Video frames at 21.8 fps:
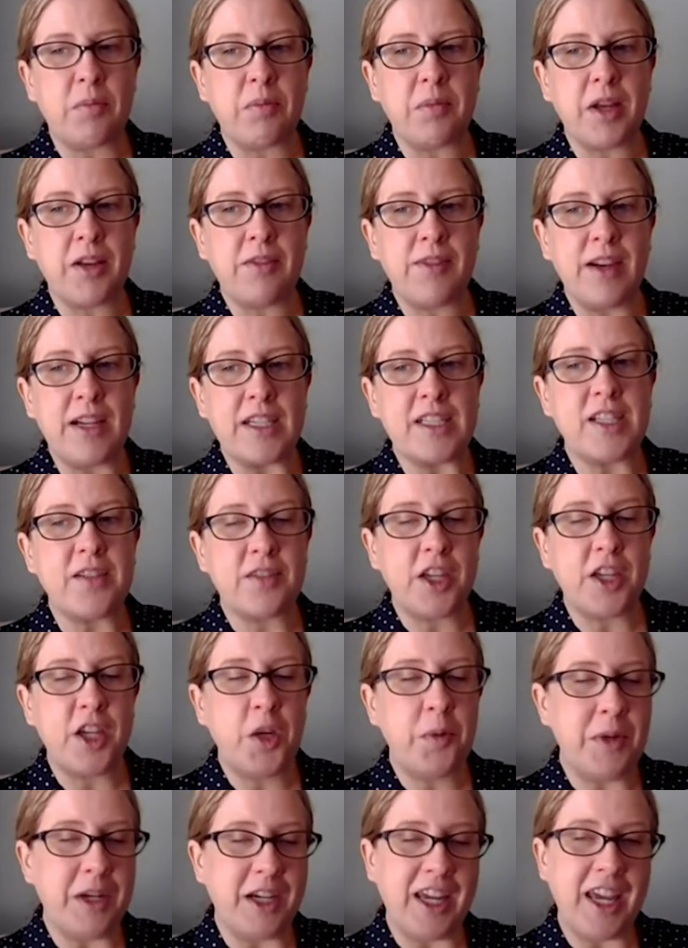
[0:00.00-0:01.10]
effective
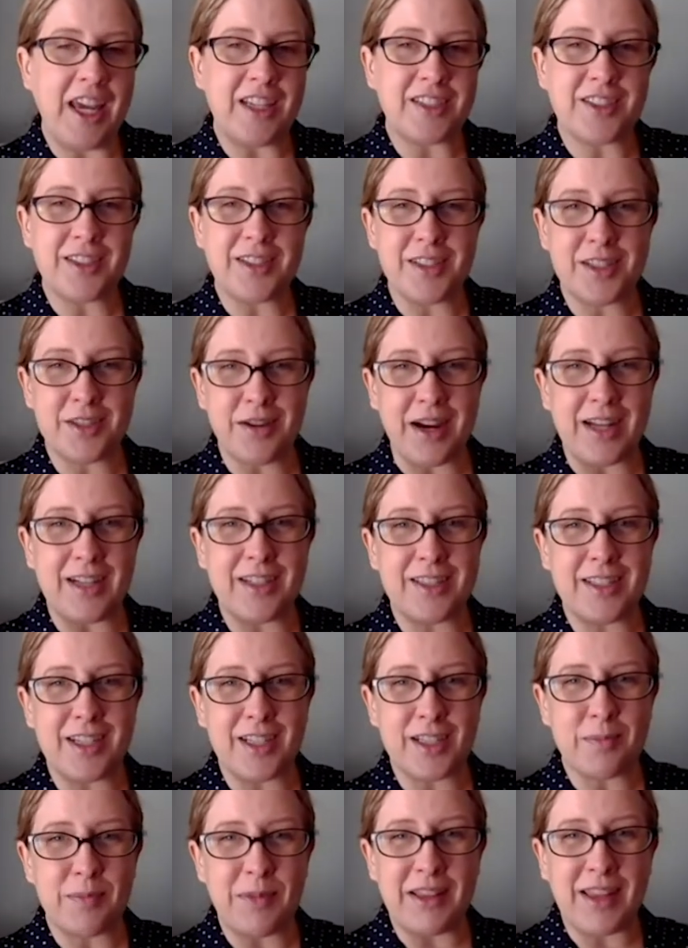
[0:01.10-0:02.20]
communication
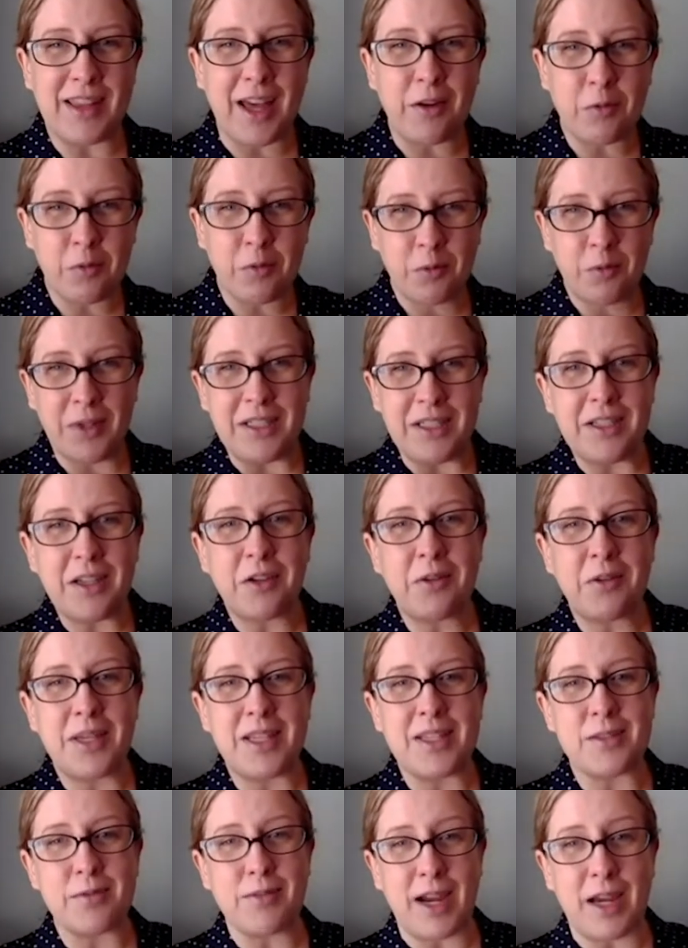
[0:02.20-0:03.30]
strategies. But that window
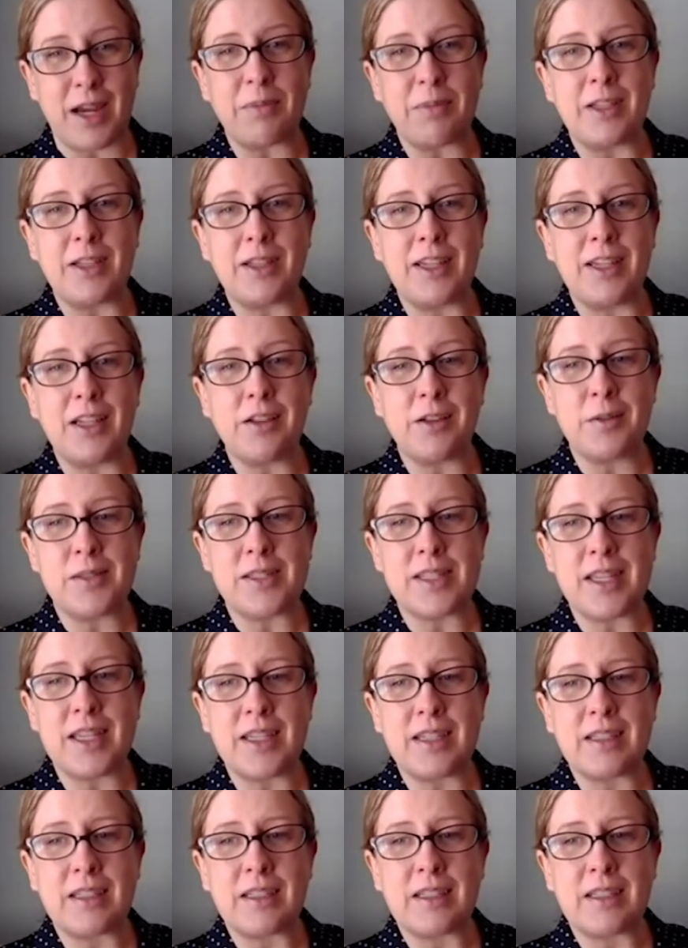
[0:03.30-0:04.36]
is rapidly closing.